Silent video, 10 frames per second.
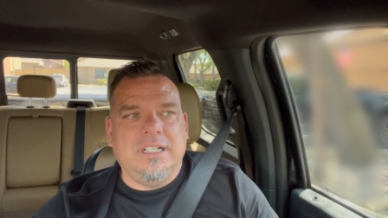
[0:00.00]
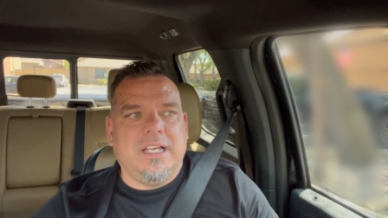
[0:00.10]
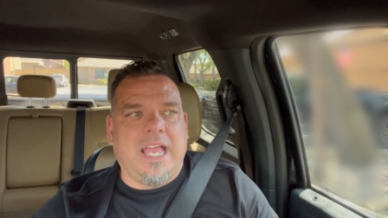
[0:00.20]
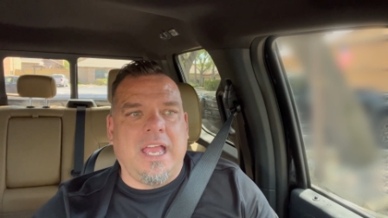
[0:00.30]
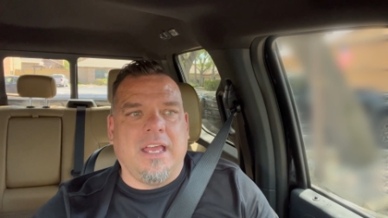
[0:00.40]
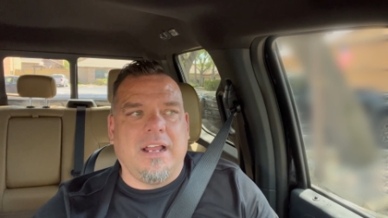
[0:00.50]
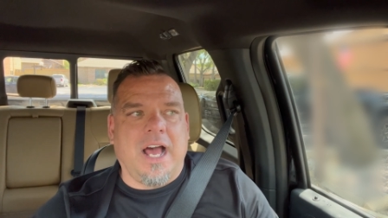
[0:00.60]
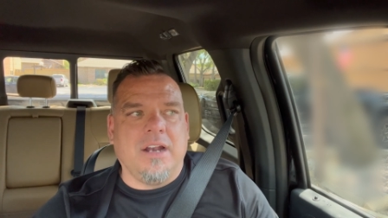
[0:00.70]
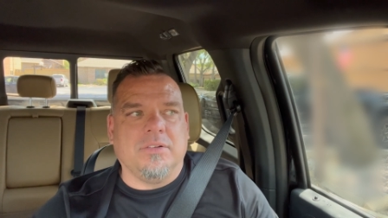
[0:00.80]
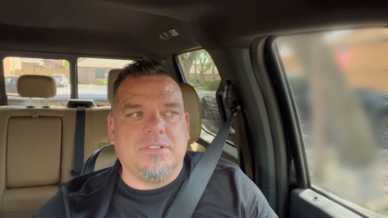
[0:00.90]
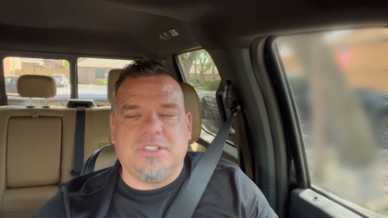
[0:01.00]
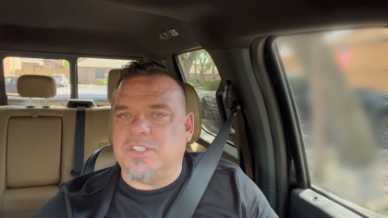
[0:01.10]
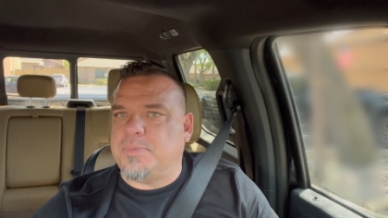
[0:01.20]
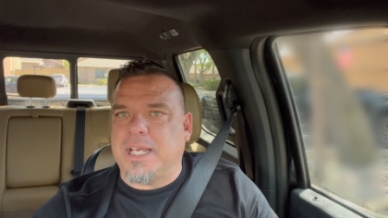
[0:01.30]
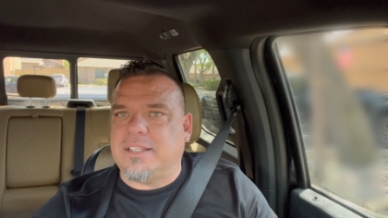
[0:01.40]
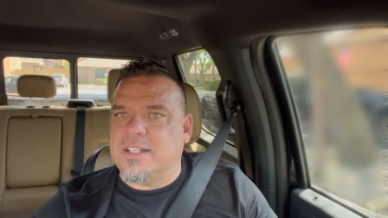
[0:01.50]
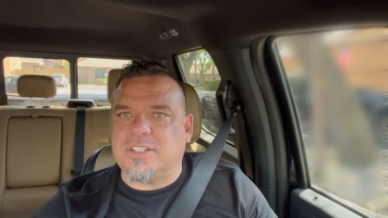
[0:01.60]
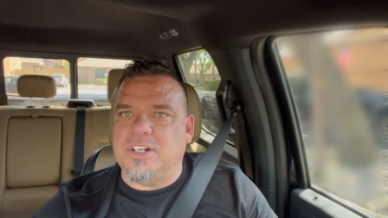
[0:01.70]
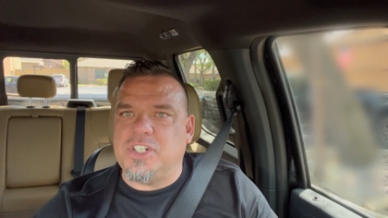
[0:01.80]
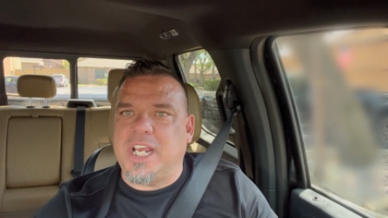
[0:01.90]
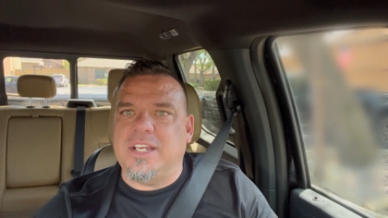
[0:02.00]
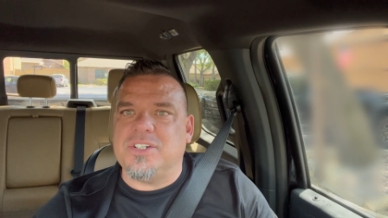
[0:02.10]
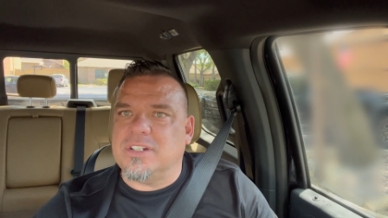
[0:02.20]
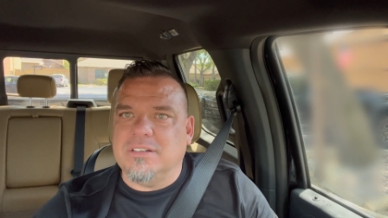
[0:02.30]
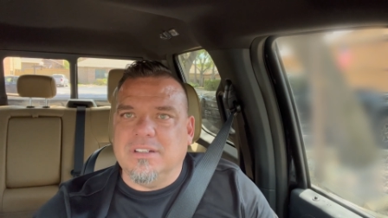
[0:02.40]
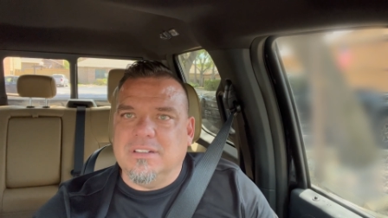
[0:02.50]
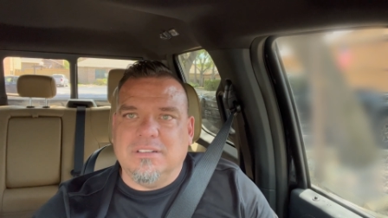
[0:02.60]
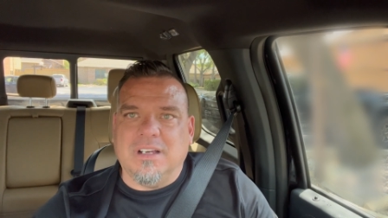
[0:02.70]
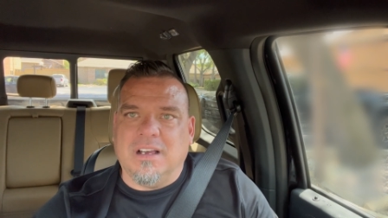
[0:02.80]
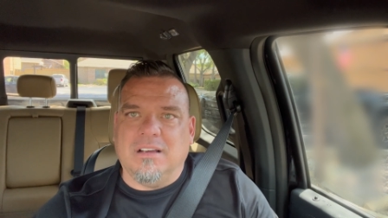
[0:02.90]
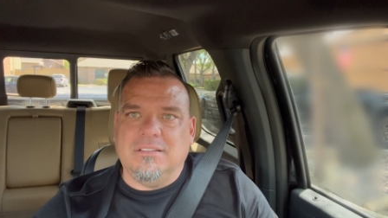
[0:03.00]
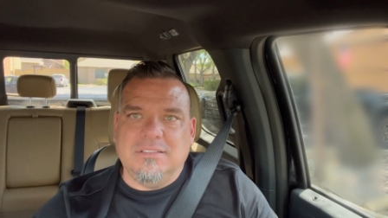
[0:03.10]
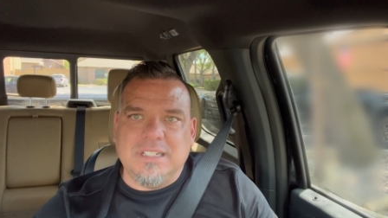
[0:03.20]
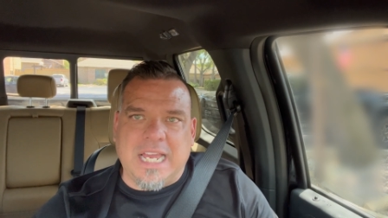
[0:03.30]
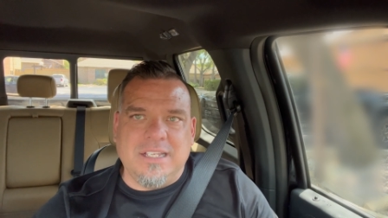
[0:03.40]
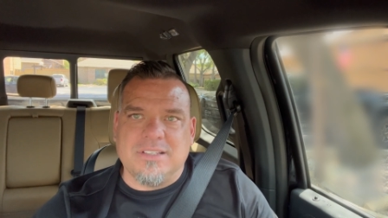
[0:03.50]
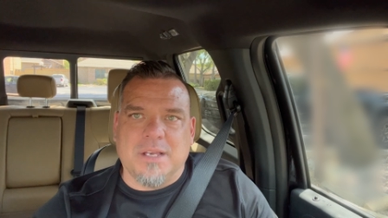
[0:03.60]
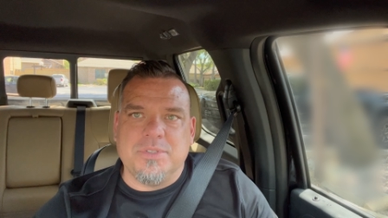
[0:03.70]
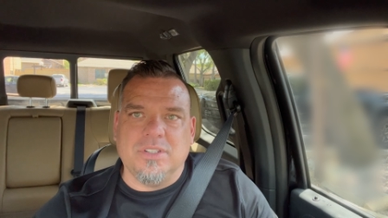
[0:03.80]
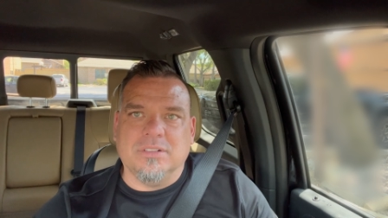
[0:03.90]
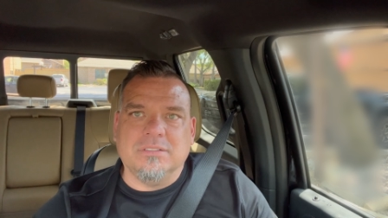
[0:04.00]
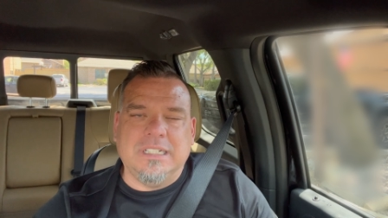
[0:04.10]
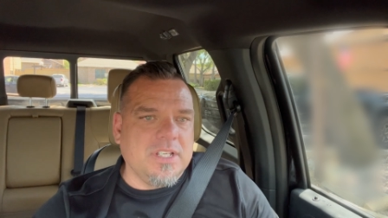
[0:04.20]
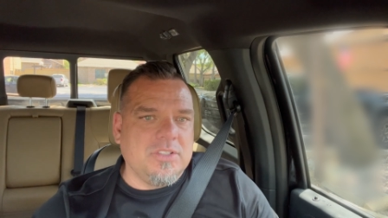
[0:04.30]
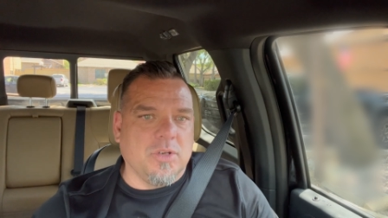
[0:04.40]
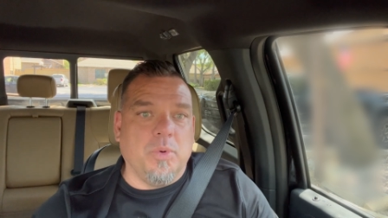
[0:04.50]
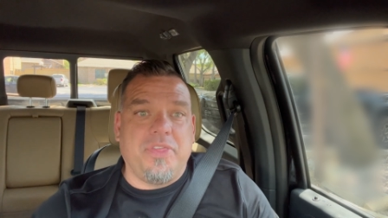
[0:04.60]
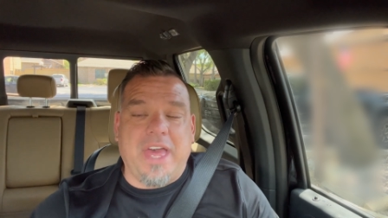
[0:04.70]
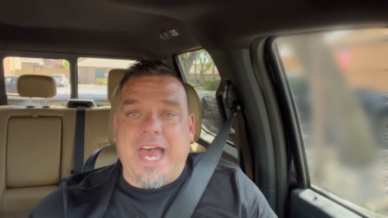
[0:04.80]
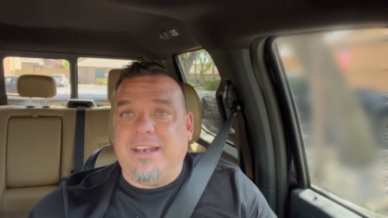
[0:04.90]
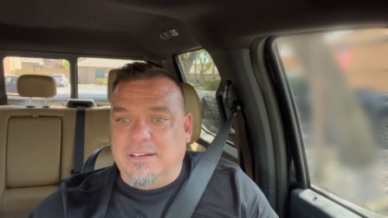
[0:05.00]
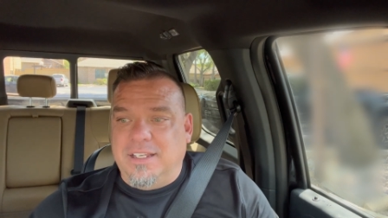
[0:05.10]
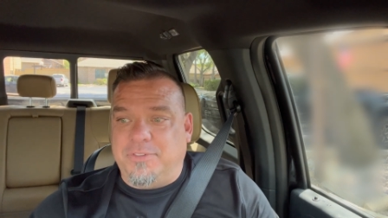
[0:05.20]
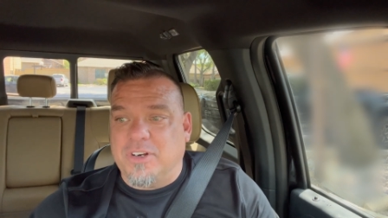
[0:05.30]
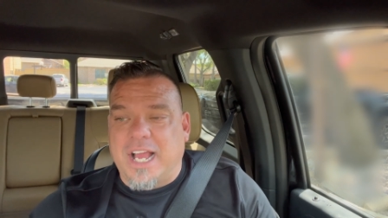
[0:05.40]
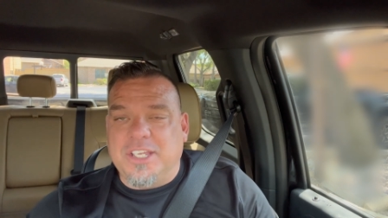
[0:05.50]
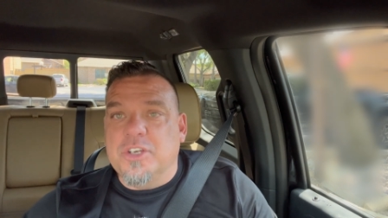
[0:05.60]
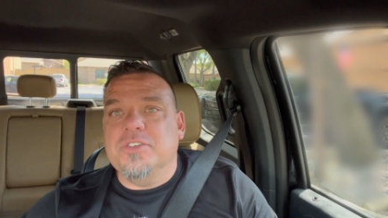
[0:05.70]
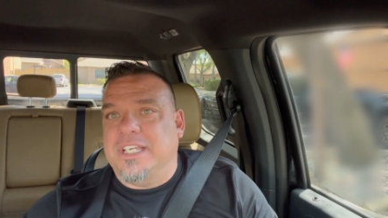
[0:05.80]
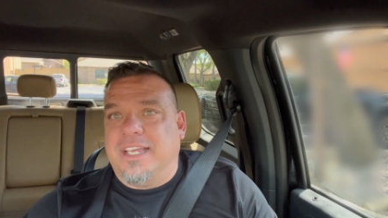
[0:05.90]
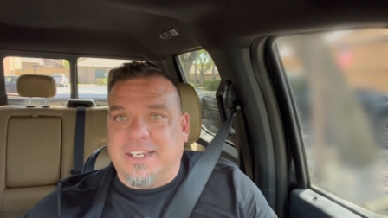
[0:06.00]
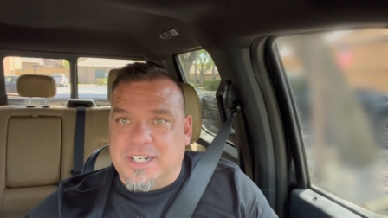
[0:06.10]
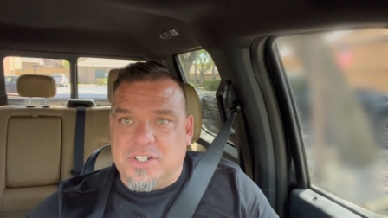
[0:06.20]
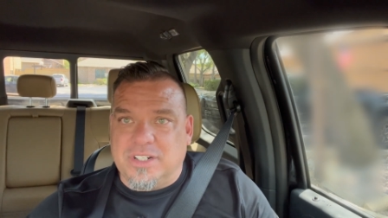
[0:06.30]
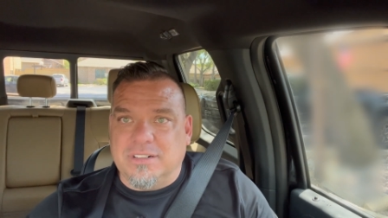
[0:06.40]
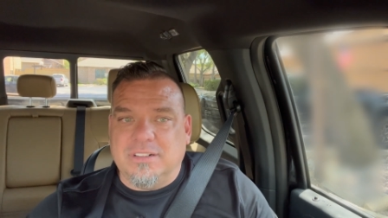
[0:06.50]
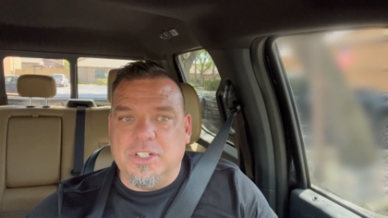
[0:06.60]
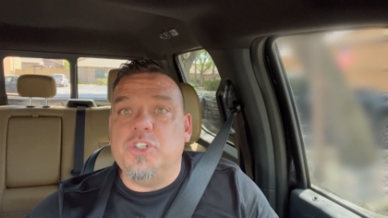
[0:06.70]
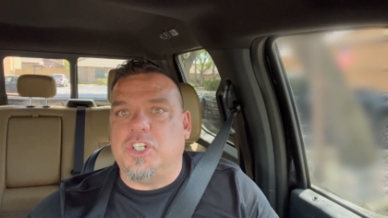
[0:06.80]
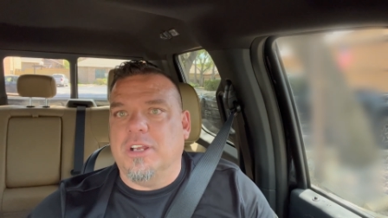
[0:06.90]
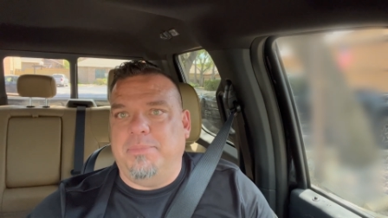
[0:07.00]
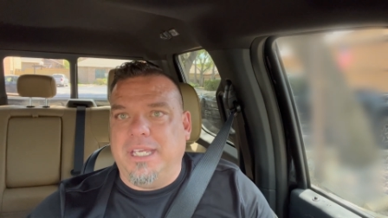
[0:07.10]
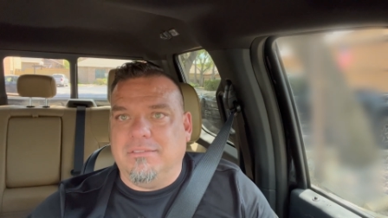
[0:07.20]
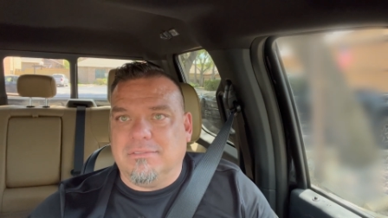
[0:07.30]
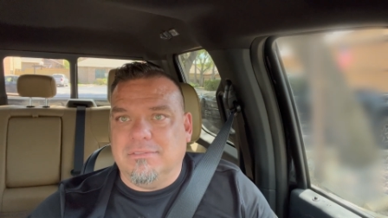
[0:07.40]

And I don't suspect that's going to change uh, anytime soon. So, with that, if you're not using Ignition, you should be.